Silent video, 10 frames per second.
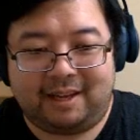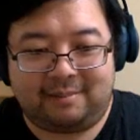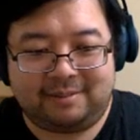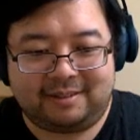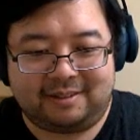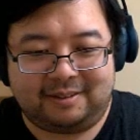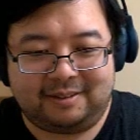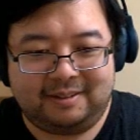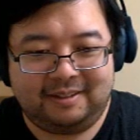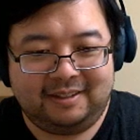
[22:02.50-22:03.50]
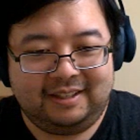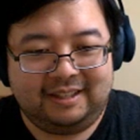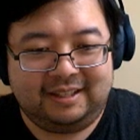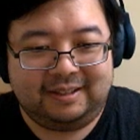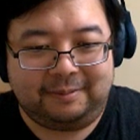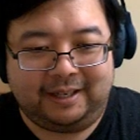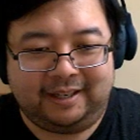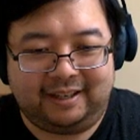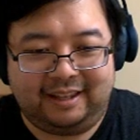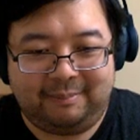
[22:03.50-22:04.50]
so why
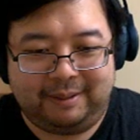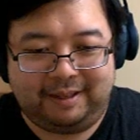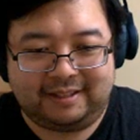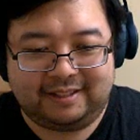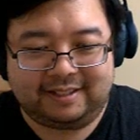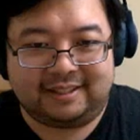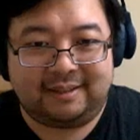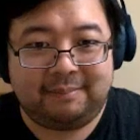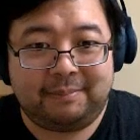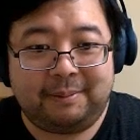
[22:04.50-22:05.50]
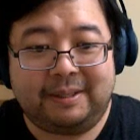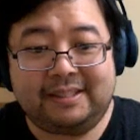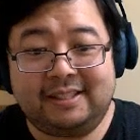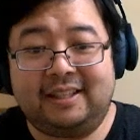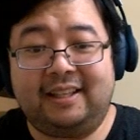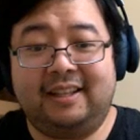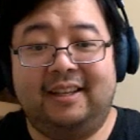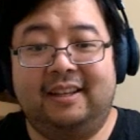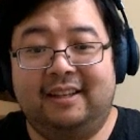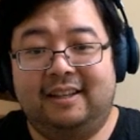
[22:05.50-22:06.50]
not keep it consistent? But basically,
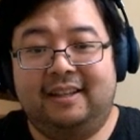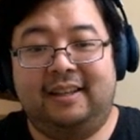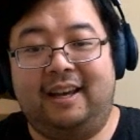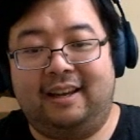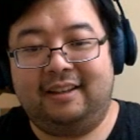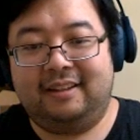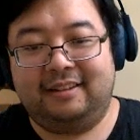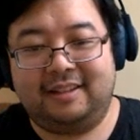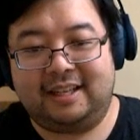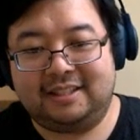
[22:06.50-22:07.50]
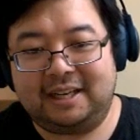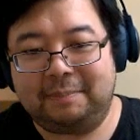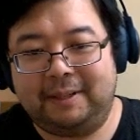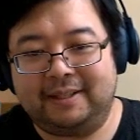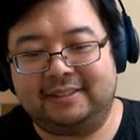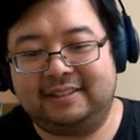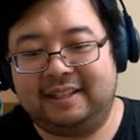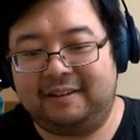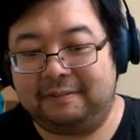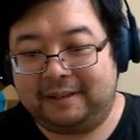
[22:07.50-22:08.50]
yeah, that checkbox is
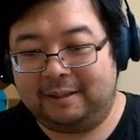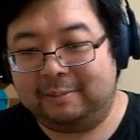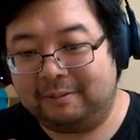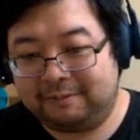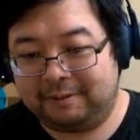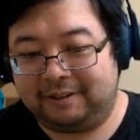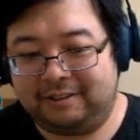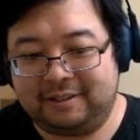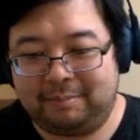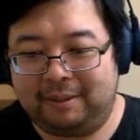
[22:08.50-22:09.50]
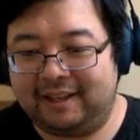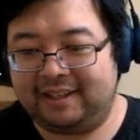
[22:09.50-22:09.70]
now available for you to pick.